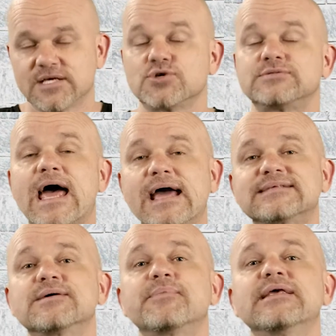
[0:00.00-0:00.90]
So
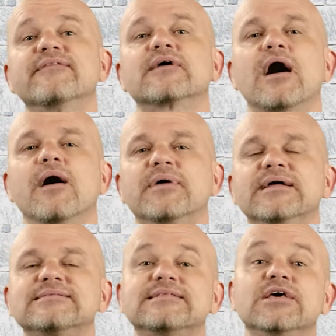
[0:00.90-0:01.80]
tag somebody in the
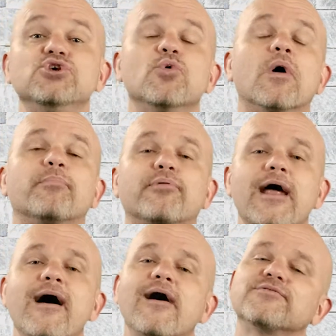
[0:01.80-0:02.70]
comments that you are
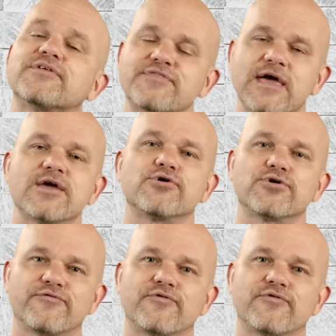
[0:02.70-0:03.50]
proud that they are your